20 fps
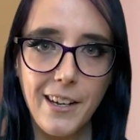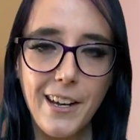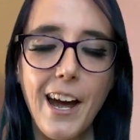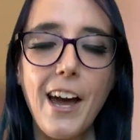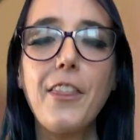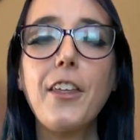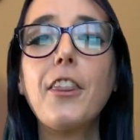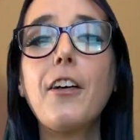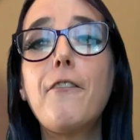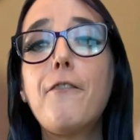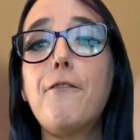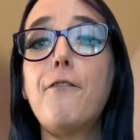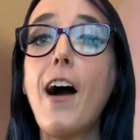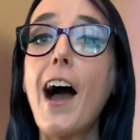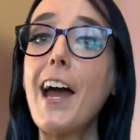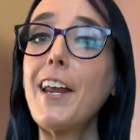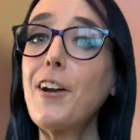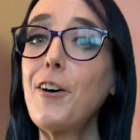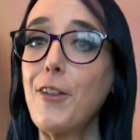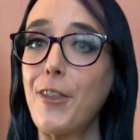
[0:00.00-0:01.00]
And then the
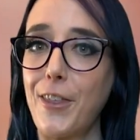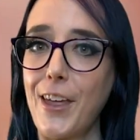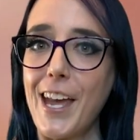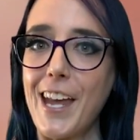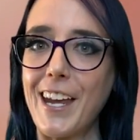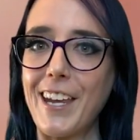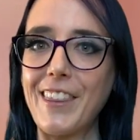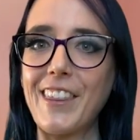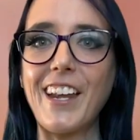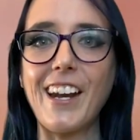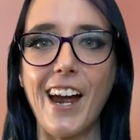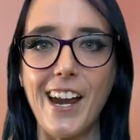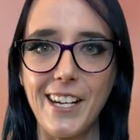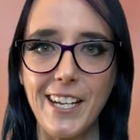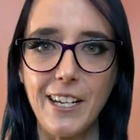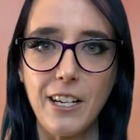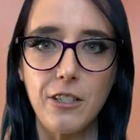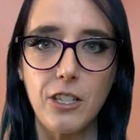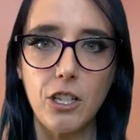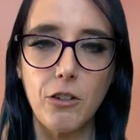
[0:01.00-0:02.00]
final thing that I
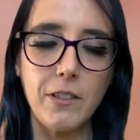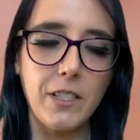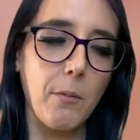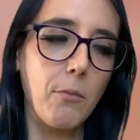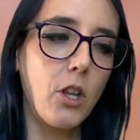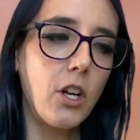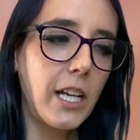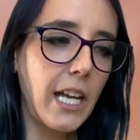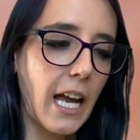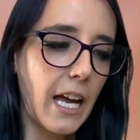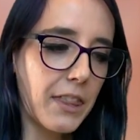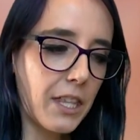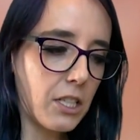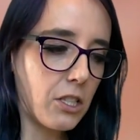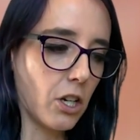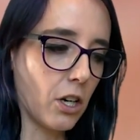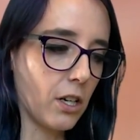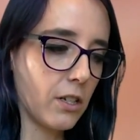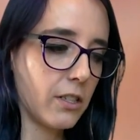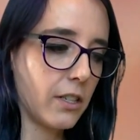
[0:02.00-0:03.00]
need to do is I'm looking at the
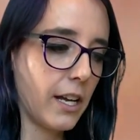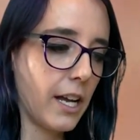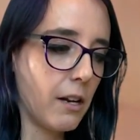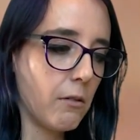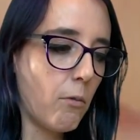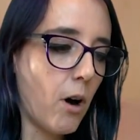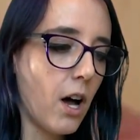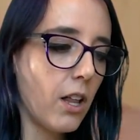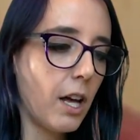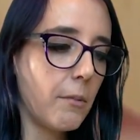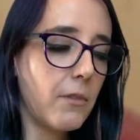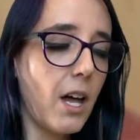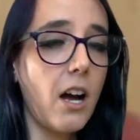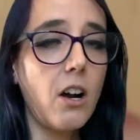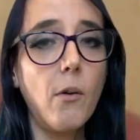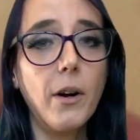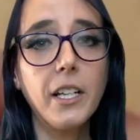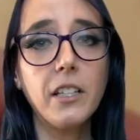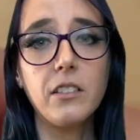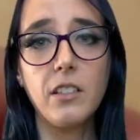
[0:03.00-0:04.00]
dirt, and while I'm not
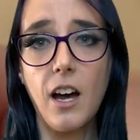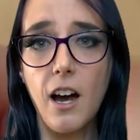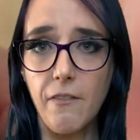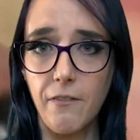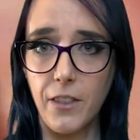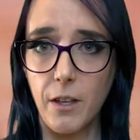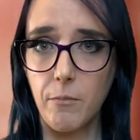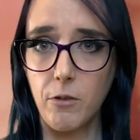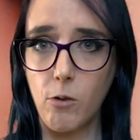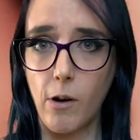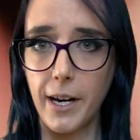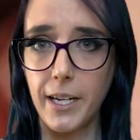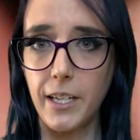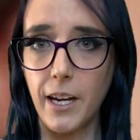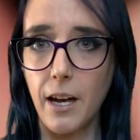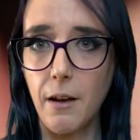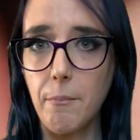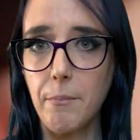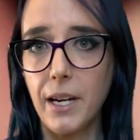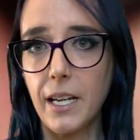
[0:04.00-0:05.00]
going to tuff them quite
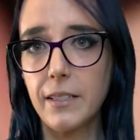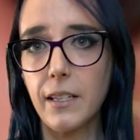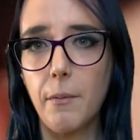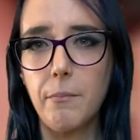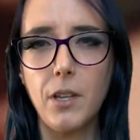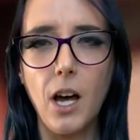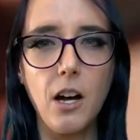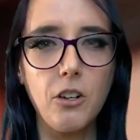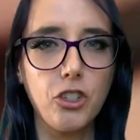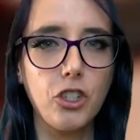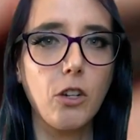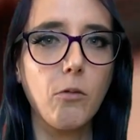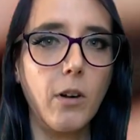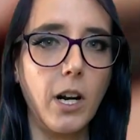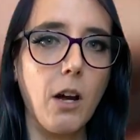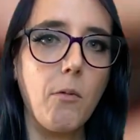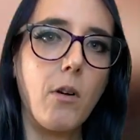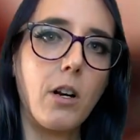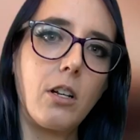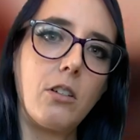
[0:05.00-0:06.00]
yet because I'm not sure what
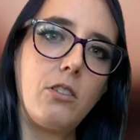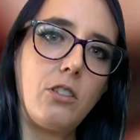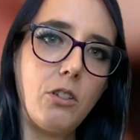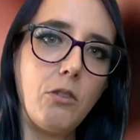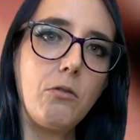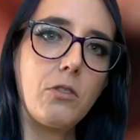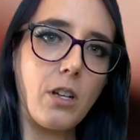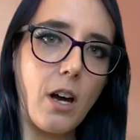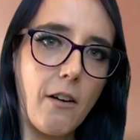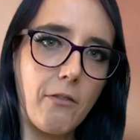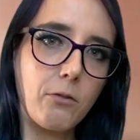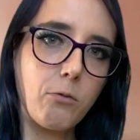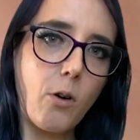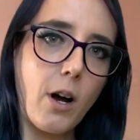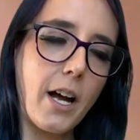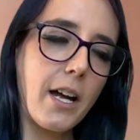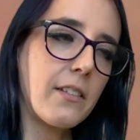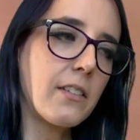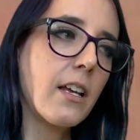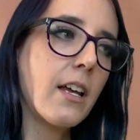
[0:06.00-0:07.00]
I wanna do
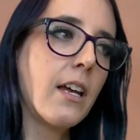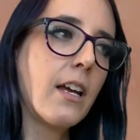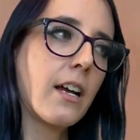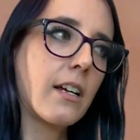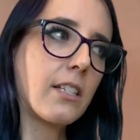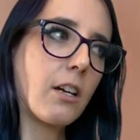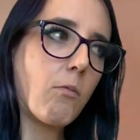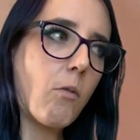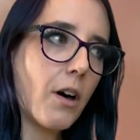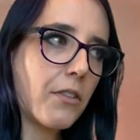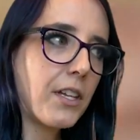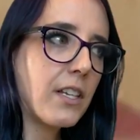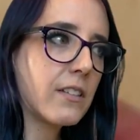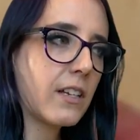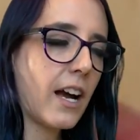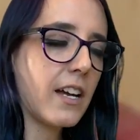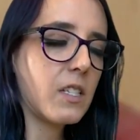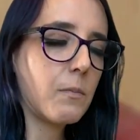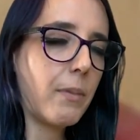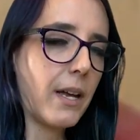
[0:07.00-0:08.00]
tuft-wise, because I want these
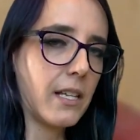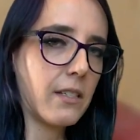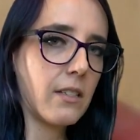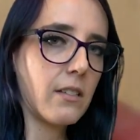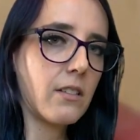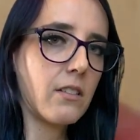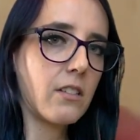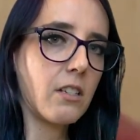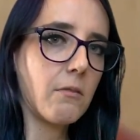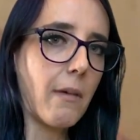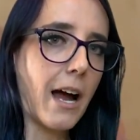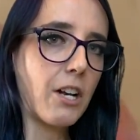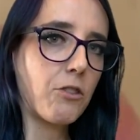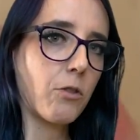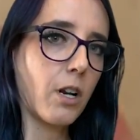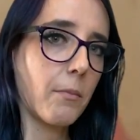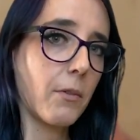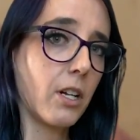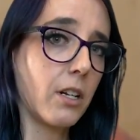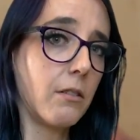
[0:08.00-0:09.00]
guys' bases to match
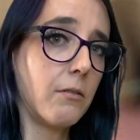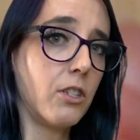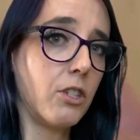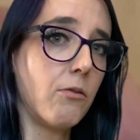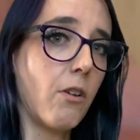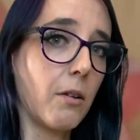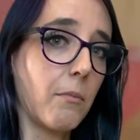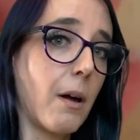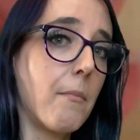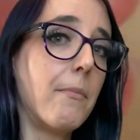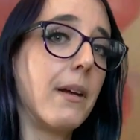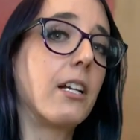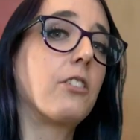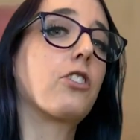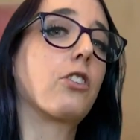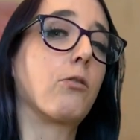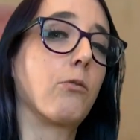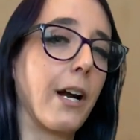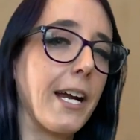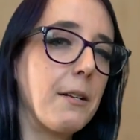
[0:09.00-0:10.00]
what I'm gonna do on my big
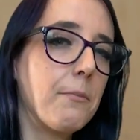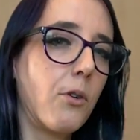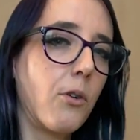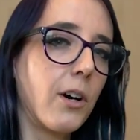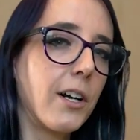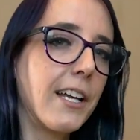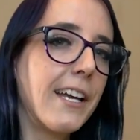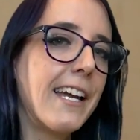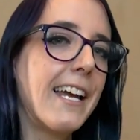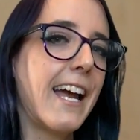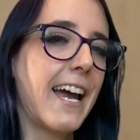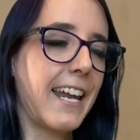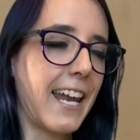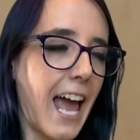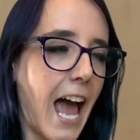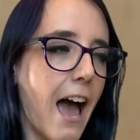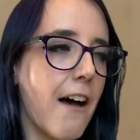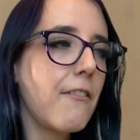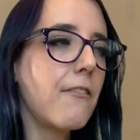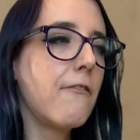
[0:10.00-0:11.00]
terrain board, and I
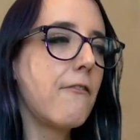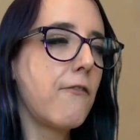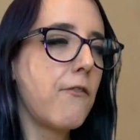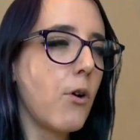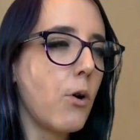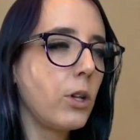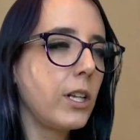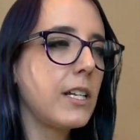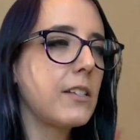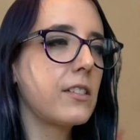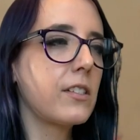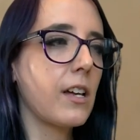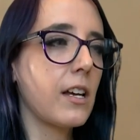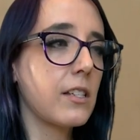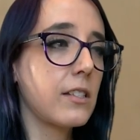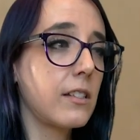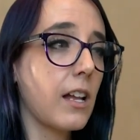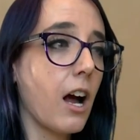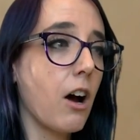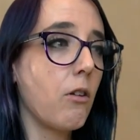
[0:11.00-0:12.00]
haven't fully
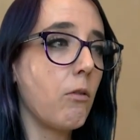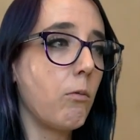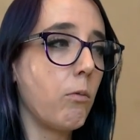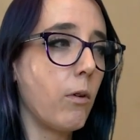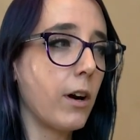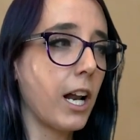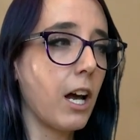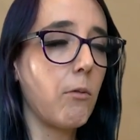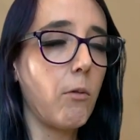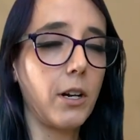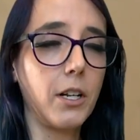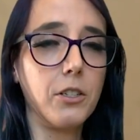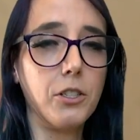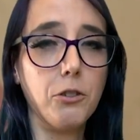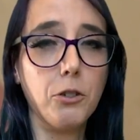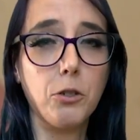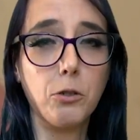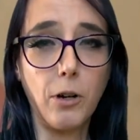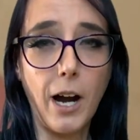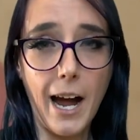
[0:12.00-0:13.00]
sussed out what I wanna do
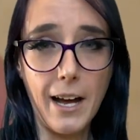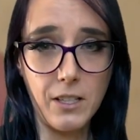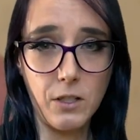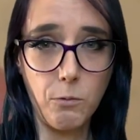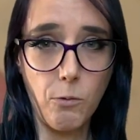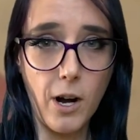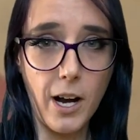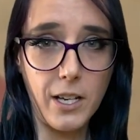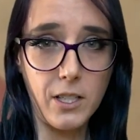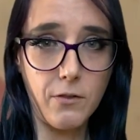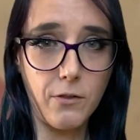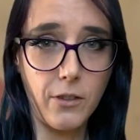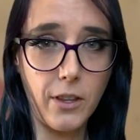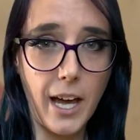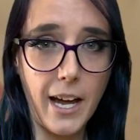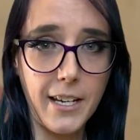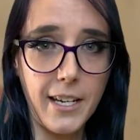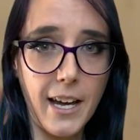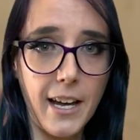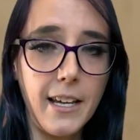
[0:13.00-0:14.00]
grass-wise for
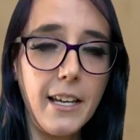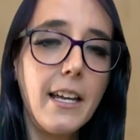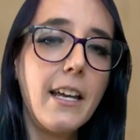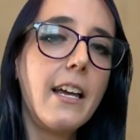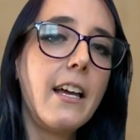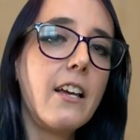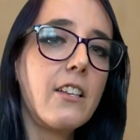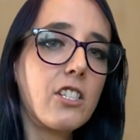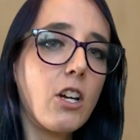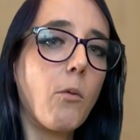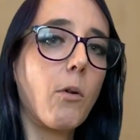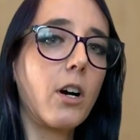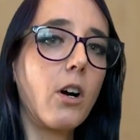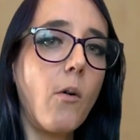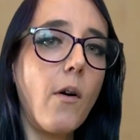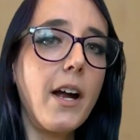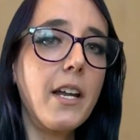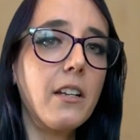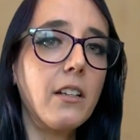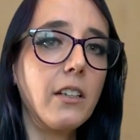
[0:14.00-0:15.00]
that yet. So we're
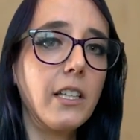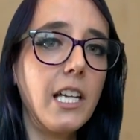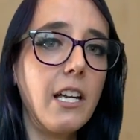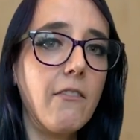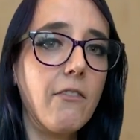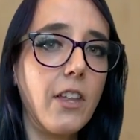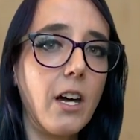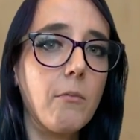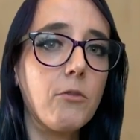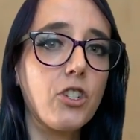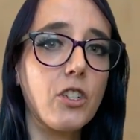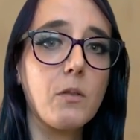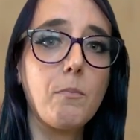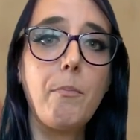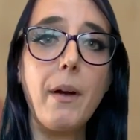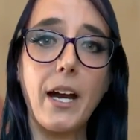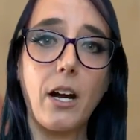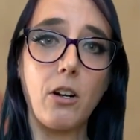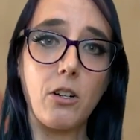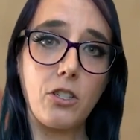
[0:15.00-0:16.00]
going to leave them just
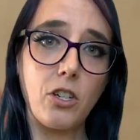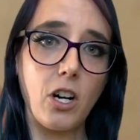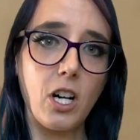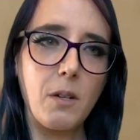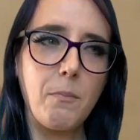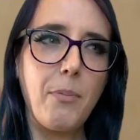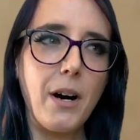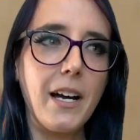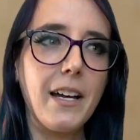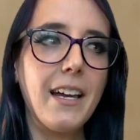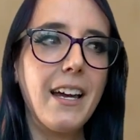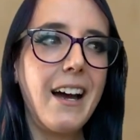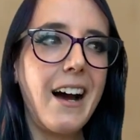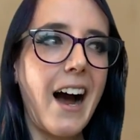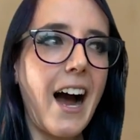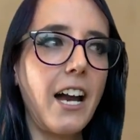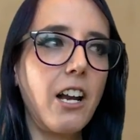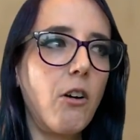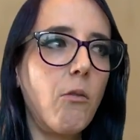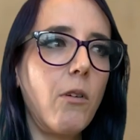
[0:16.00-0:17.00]
bare dirt, but
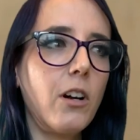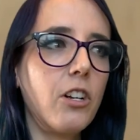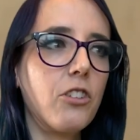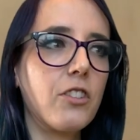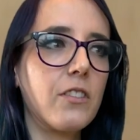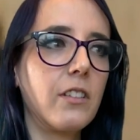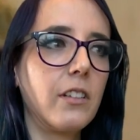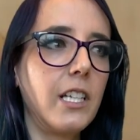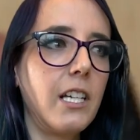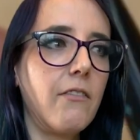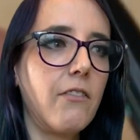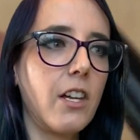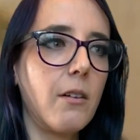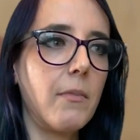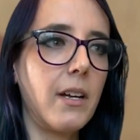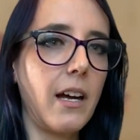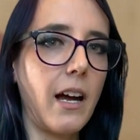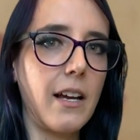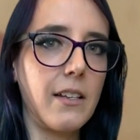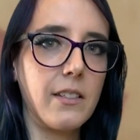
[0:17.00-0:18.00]
I don't want to just leave them
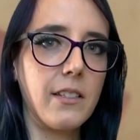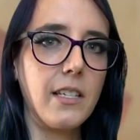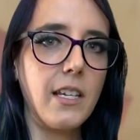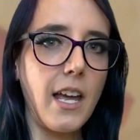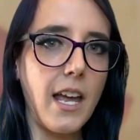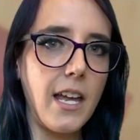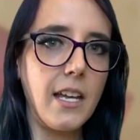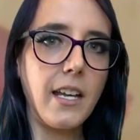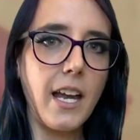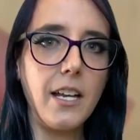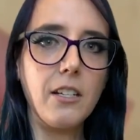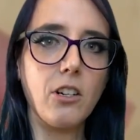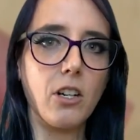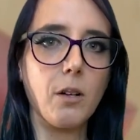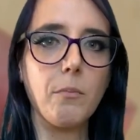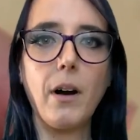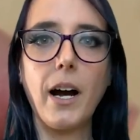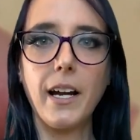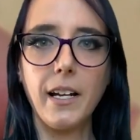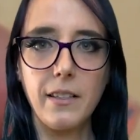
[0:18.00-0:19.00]
as the AK
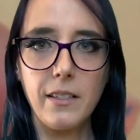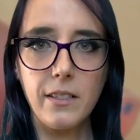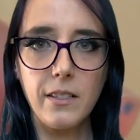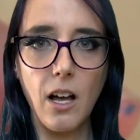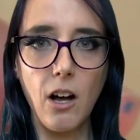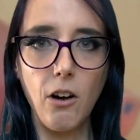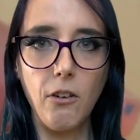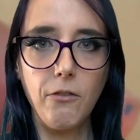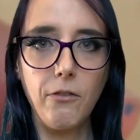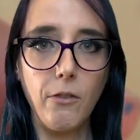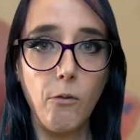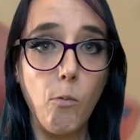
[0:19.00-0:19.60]
dirt by itself.